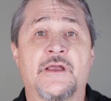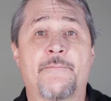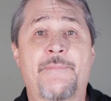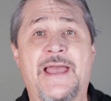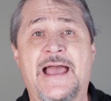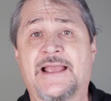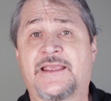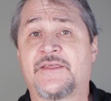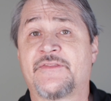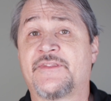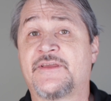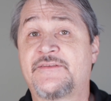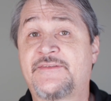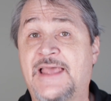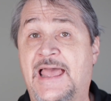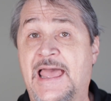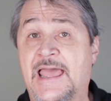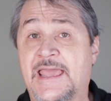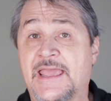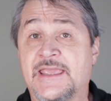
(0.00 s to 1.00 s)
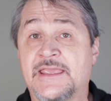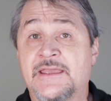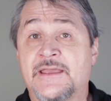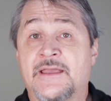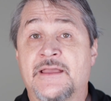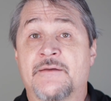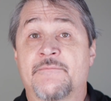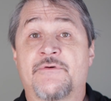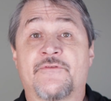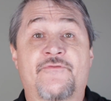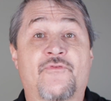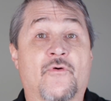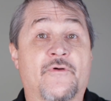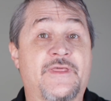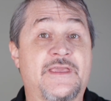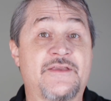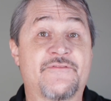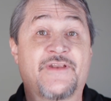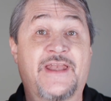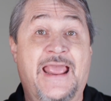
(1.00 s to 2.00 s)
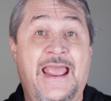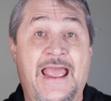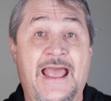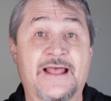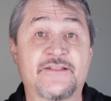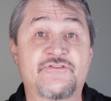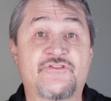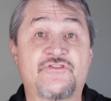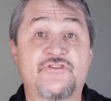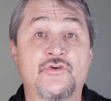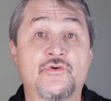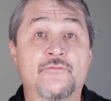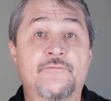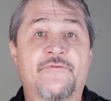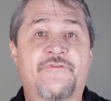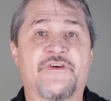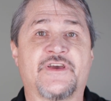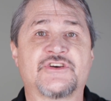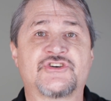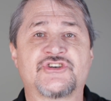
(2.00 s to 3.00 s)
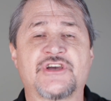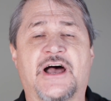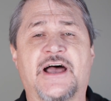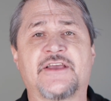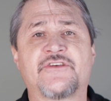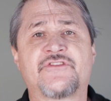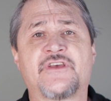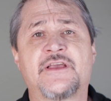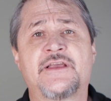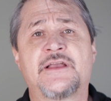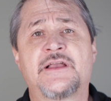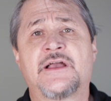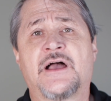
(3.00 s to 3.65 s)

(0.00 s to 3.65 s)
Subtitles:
Back in the day, before they even had zoom fisheyes,